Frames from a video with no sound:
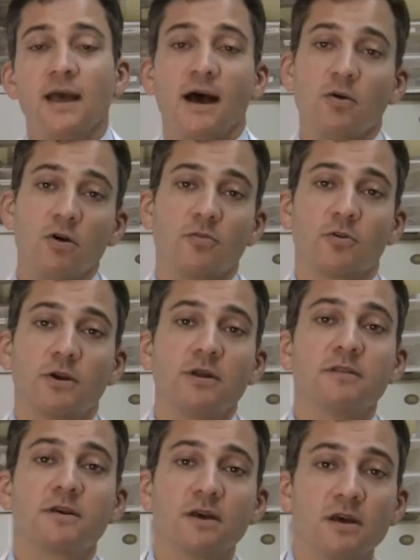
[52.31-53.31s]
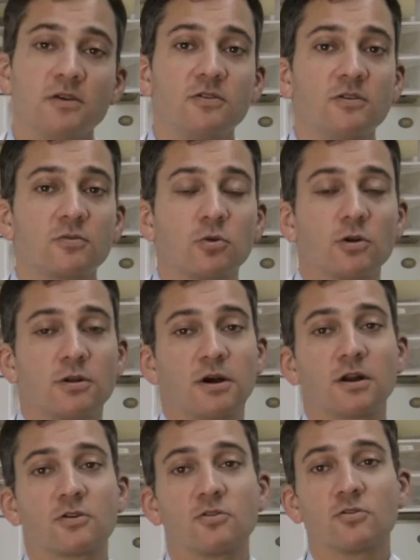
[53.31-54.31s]
However, in the cases where a
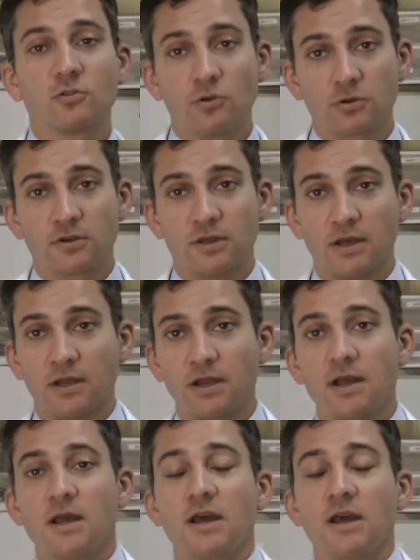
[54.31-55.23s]
doctor has looked in